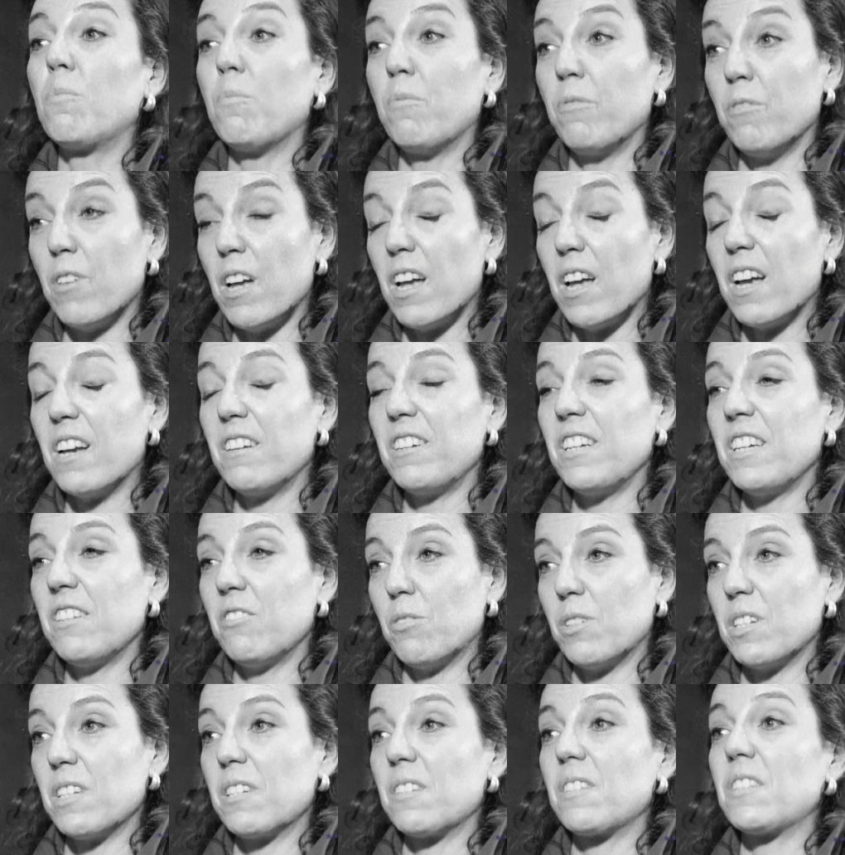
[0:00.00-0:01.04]
very
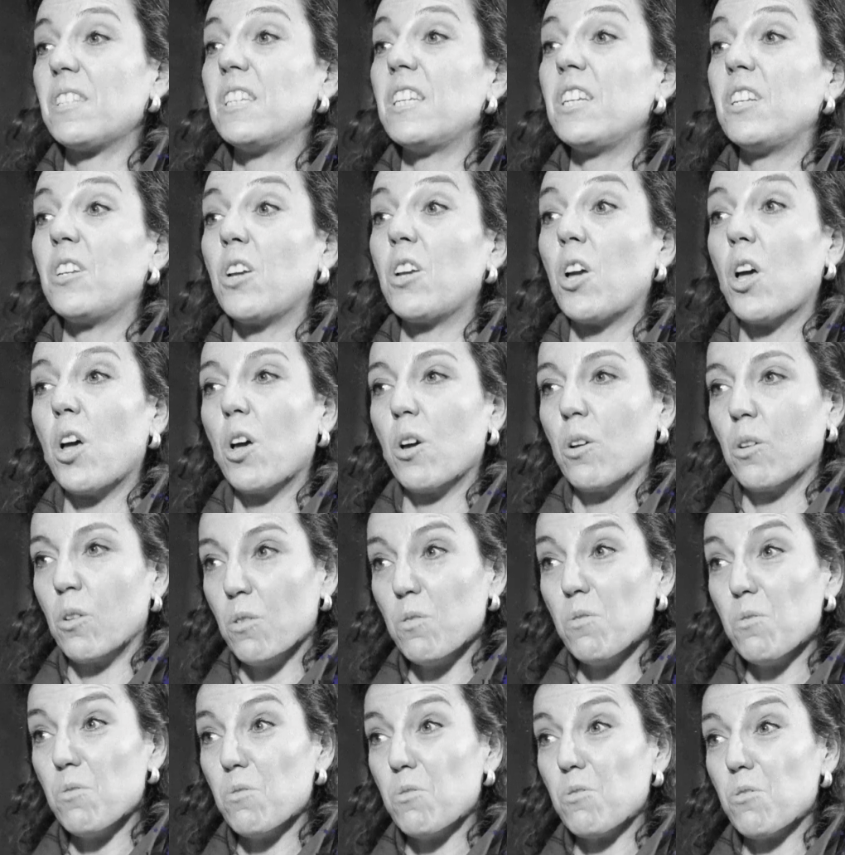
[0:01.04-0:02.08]
interesting
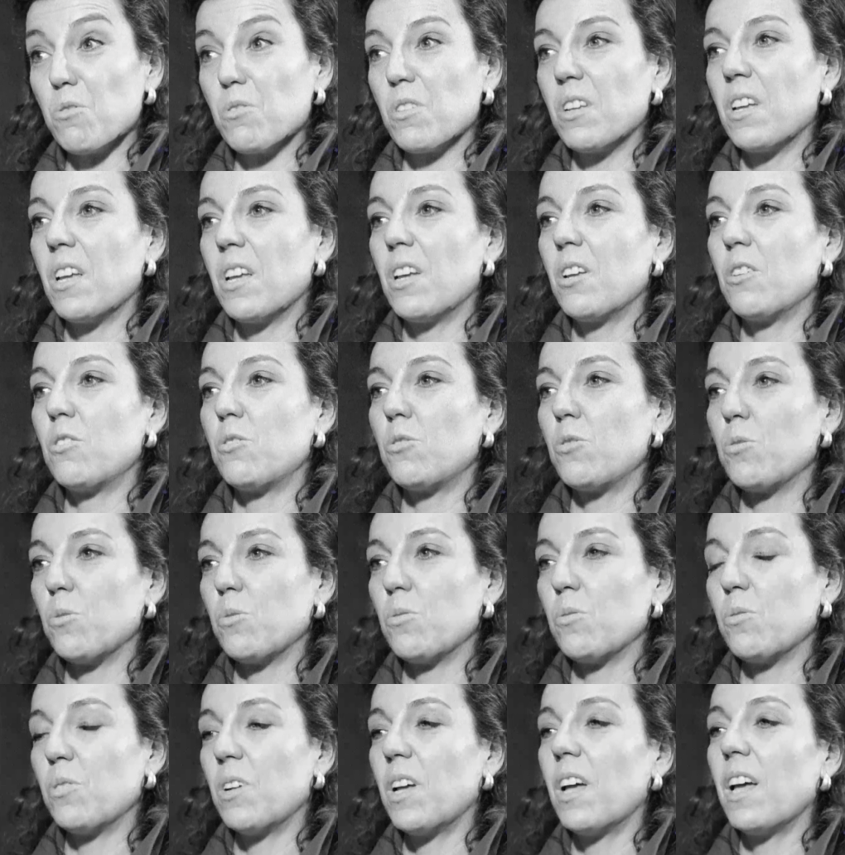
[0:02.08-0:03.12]
clues
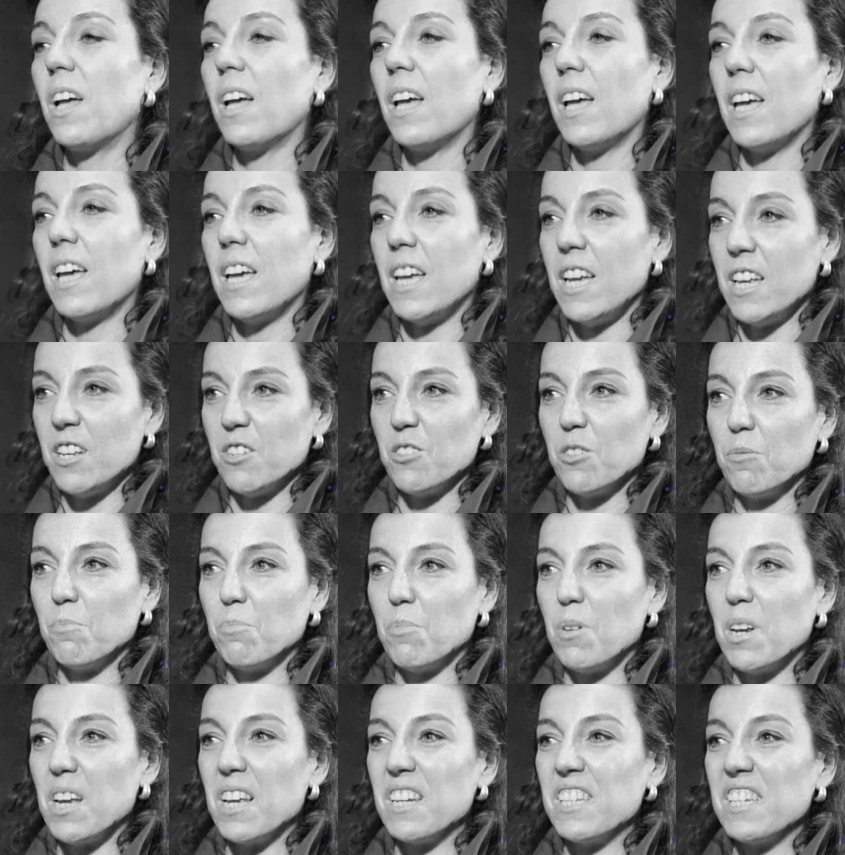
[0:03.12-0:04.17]
to
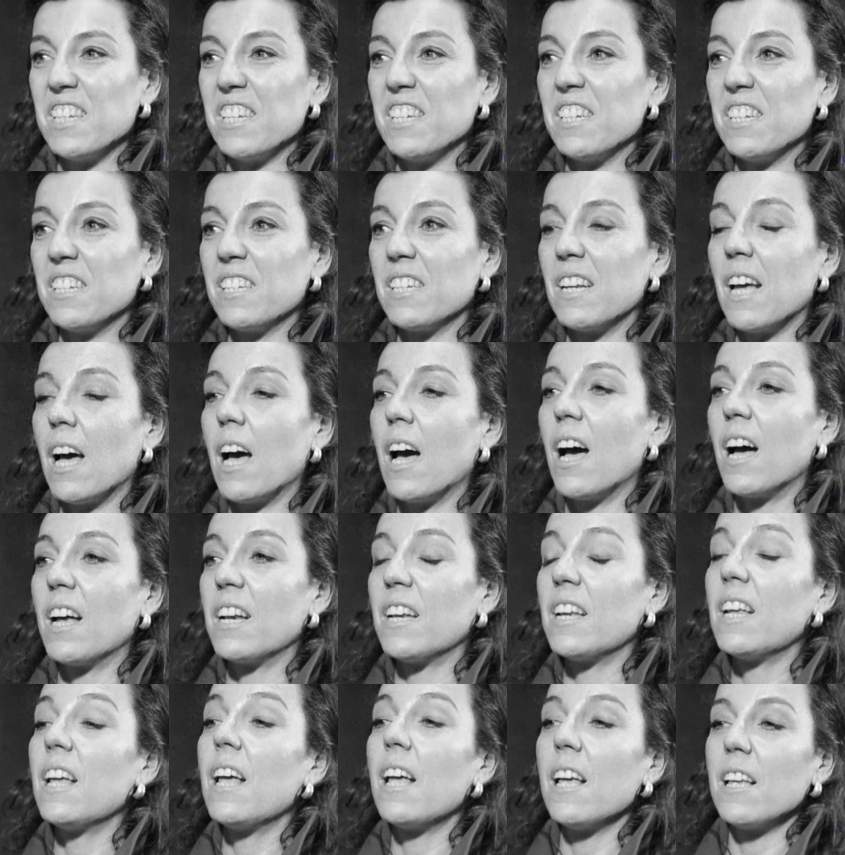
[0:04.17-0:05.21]
interpreting
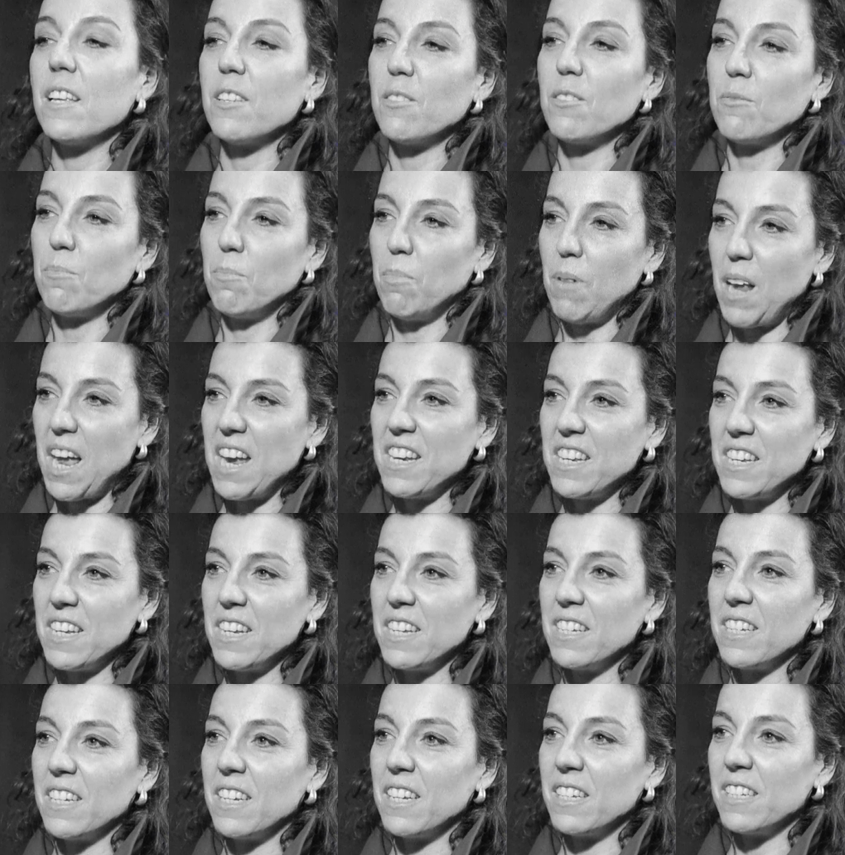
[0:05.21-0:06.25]
and
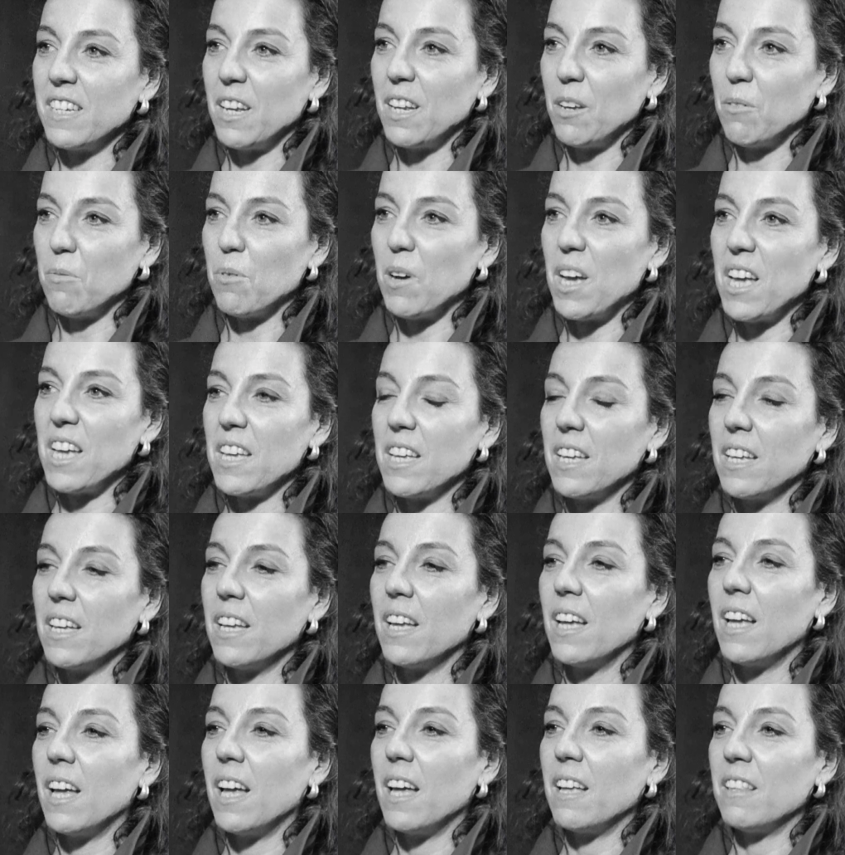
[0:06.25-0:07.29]
explaining the way
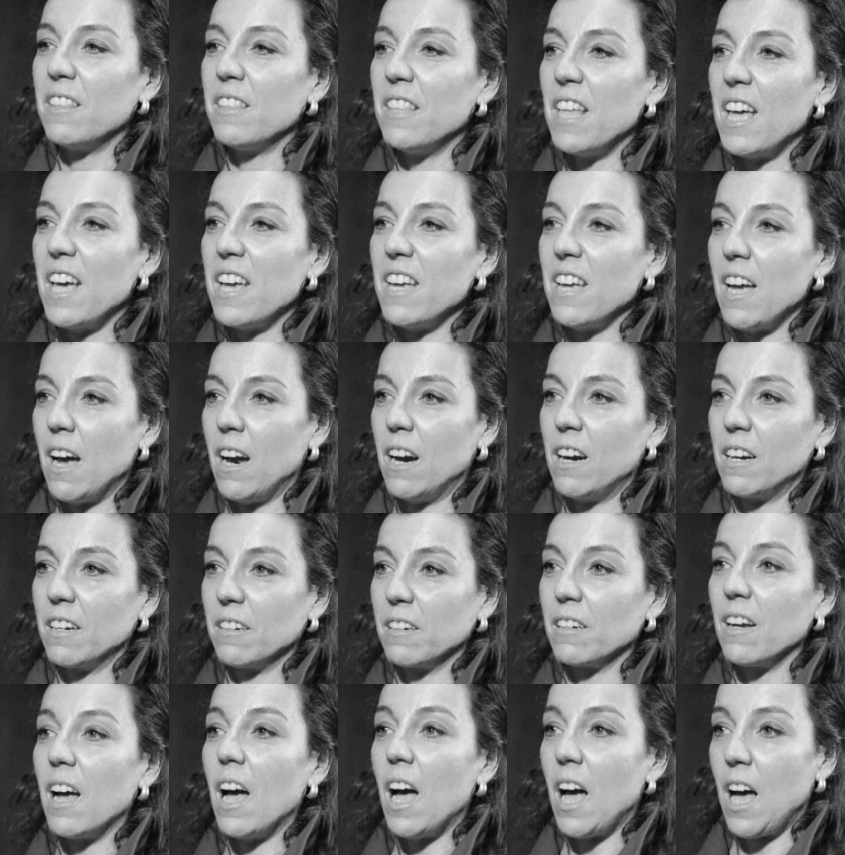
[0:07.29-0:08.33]
they
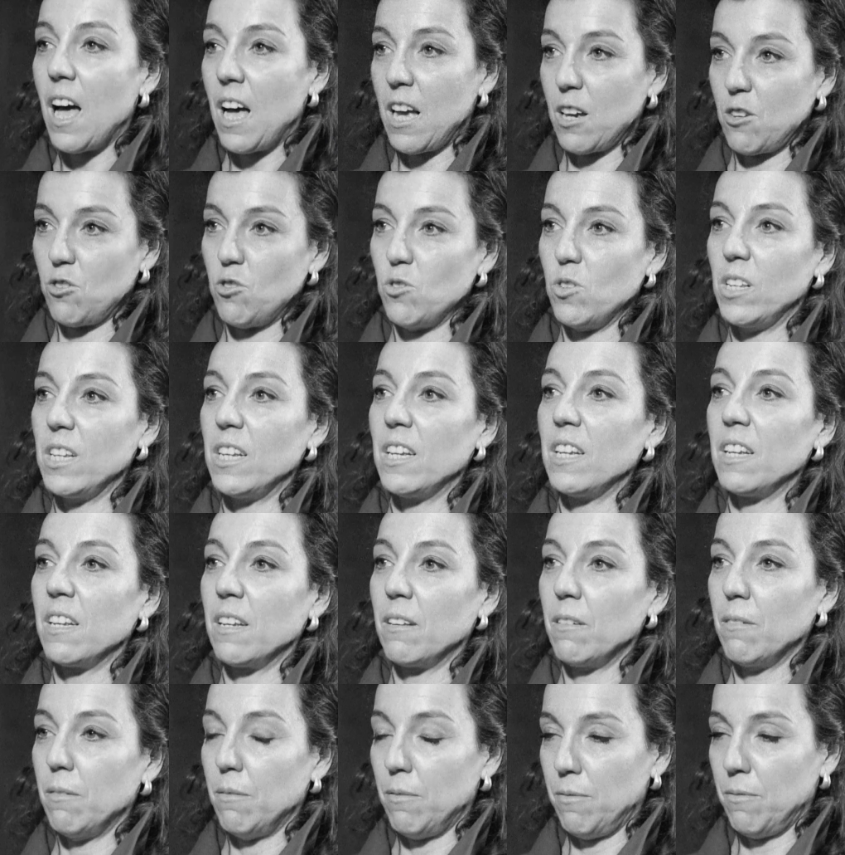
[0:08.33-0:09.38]
are actually
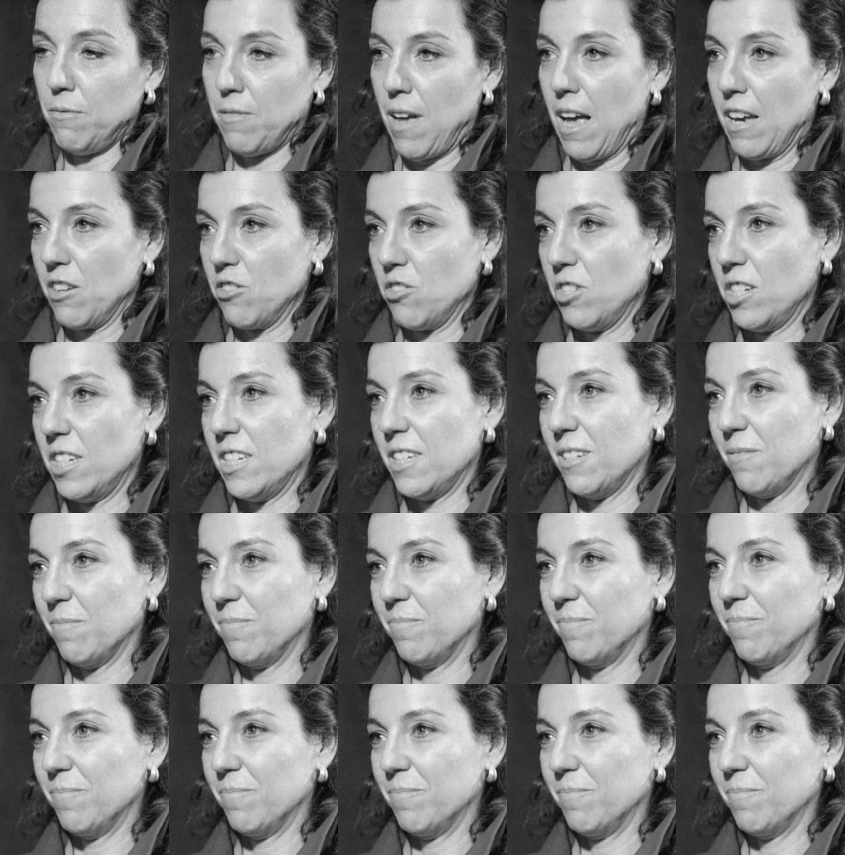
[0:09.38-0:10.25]
functioning.